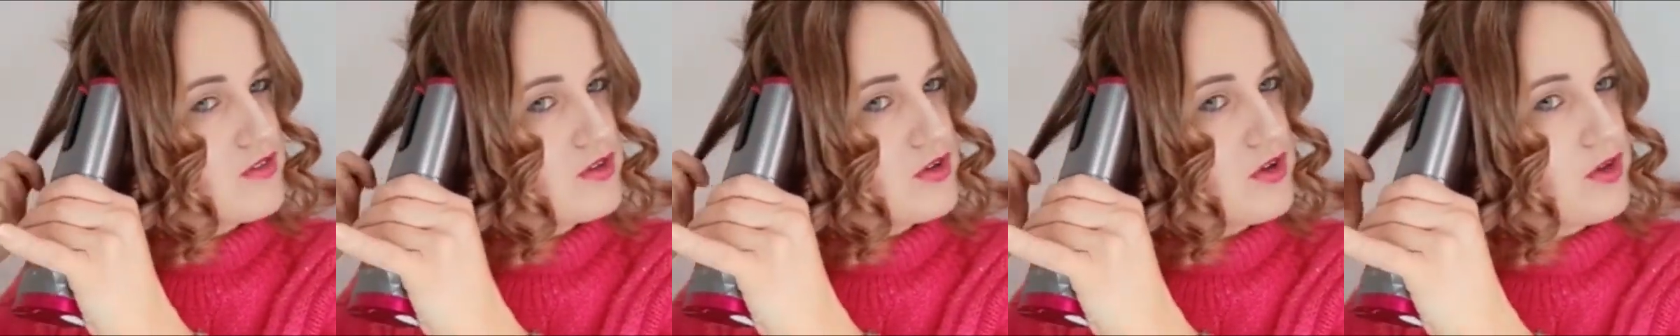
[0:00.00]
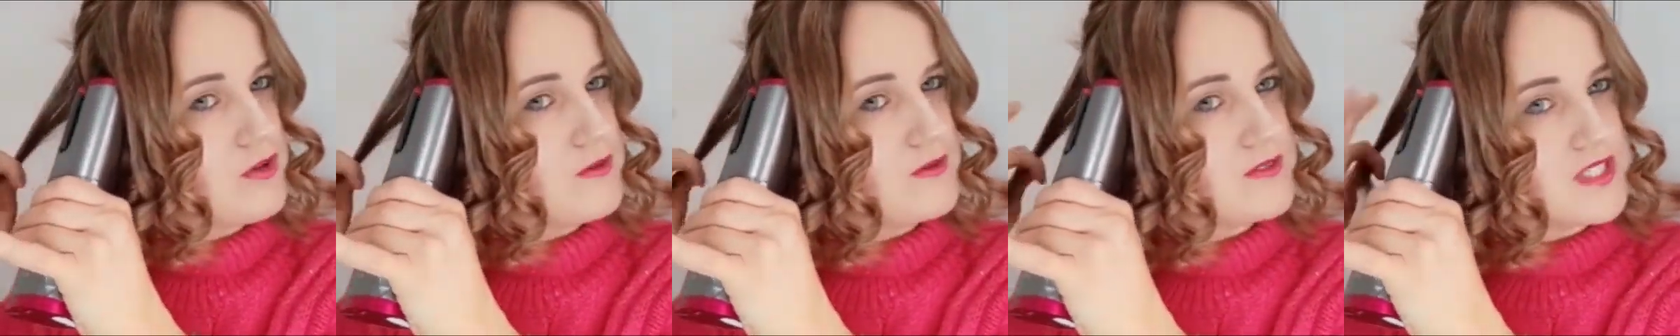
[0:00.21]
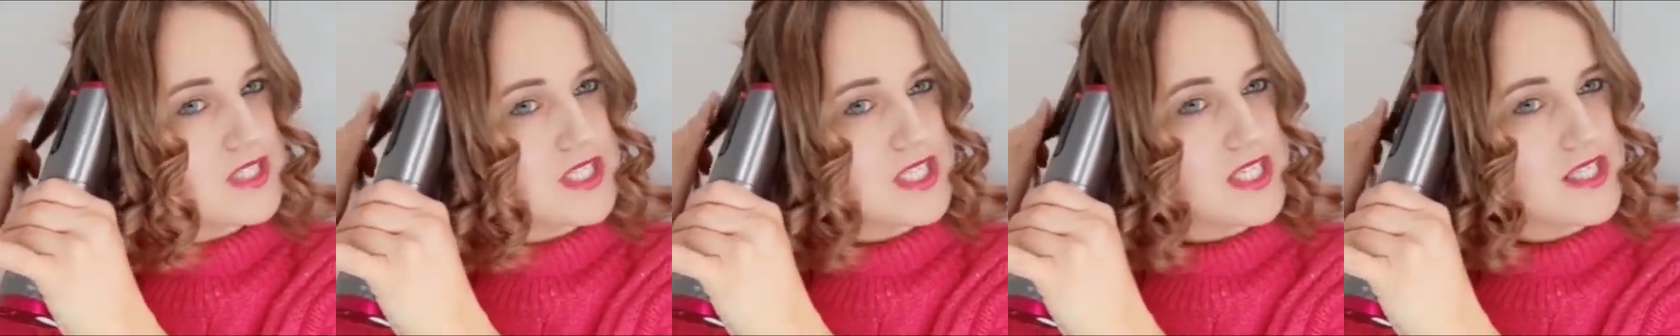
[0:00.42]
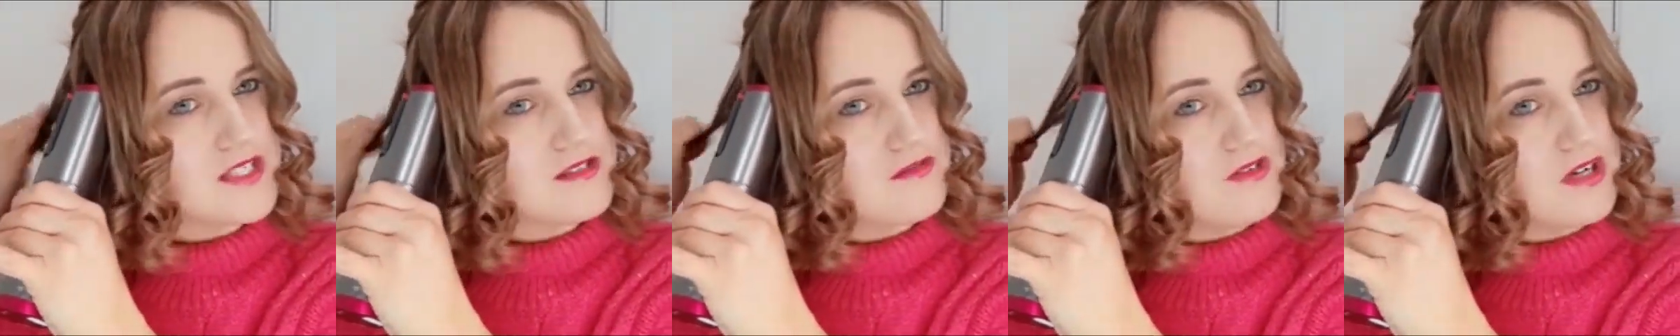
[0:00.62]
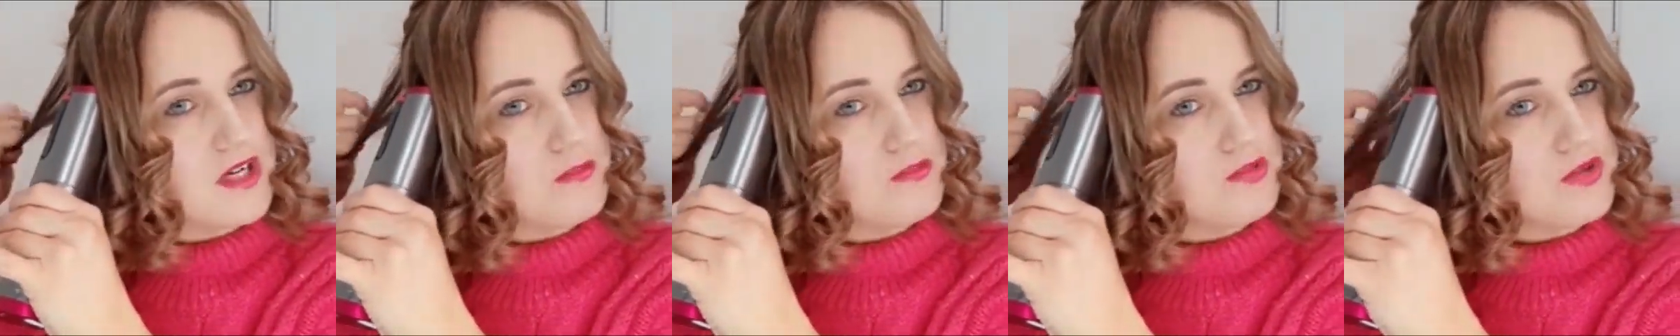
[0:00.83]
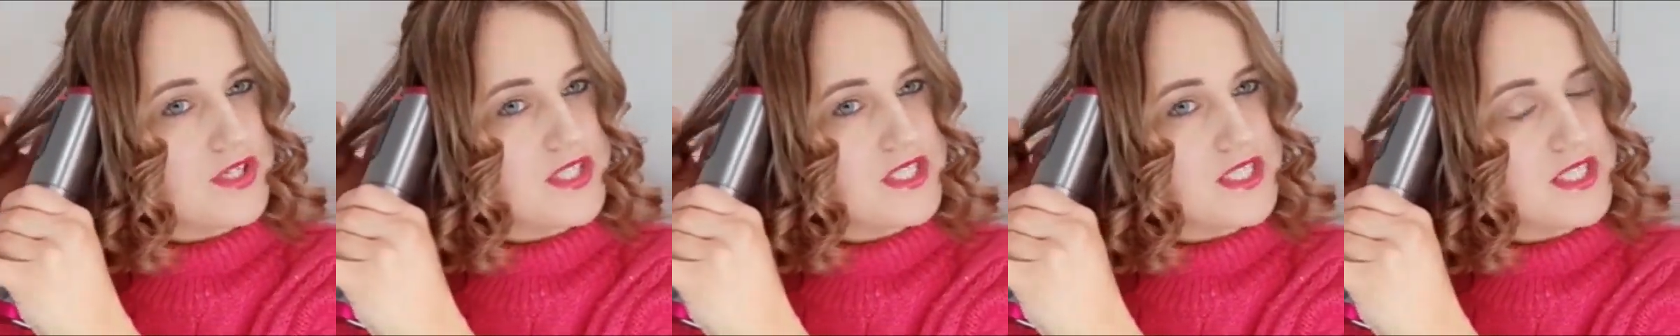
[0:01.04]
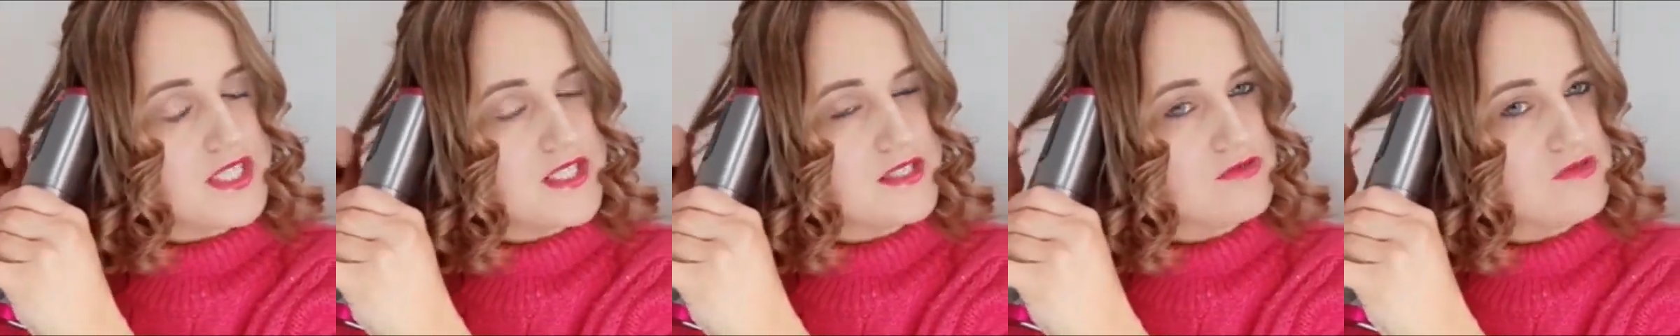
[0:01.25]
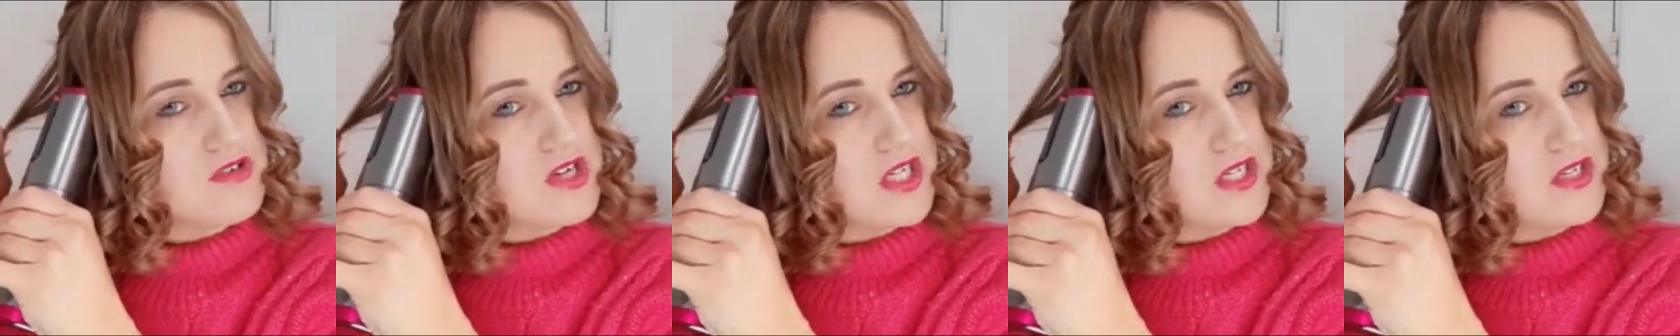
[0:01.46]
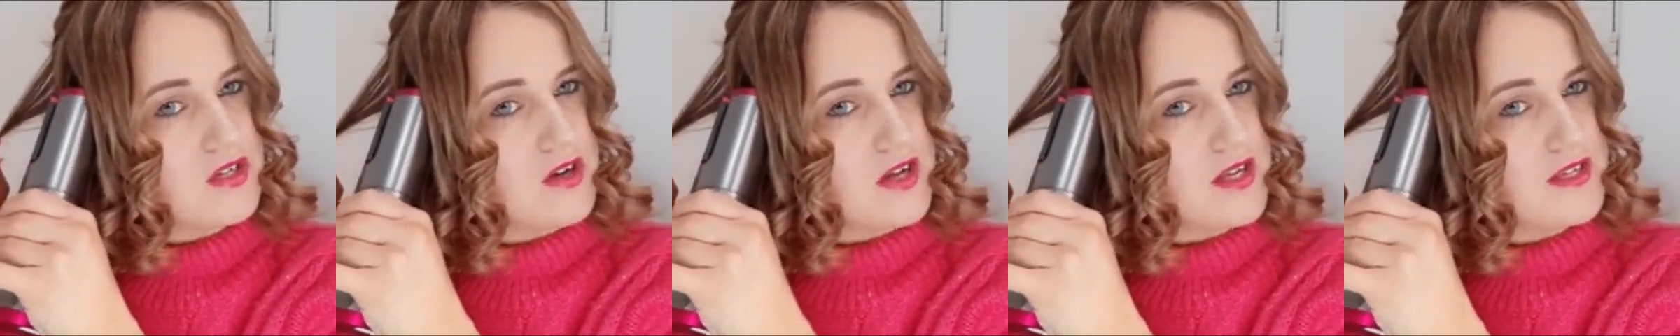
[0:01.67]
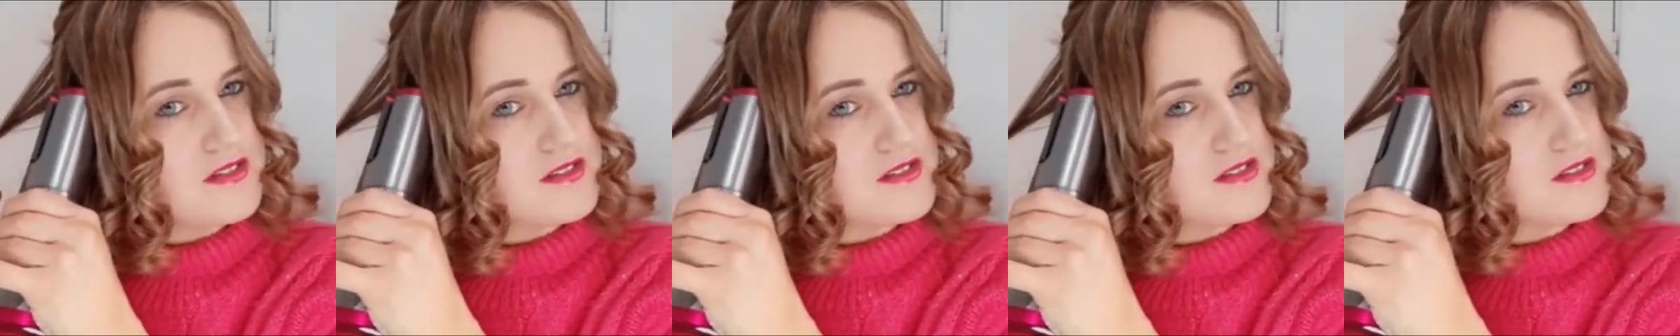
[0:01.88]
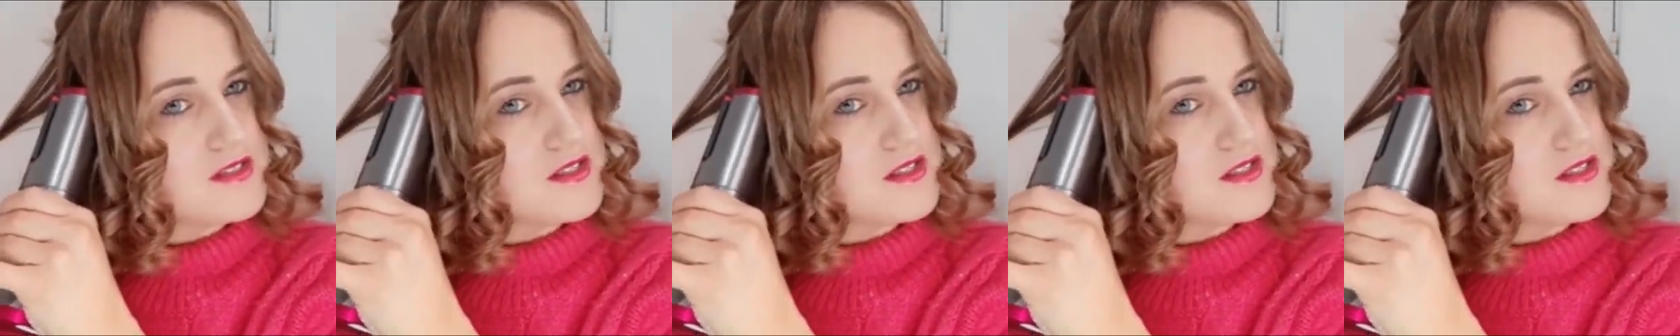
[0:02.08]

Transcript: the curls. I think it's really pretty. It's really nice.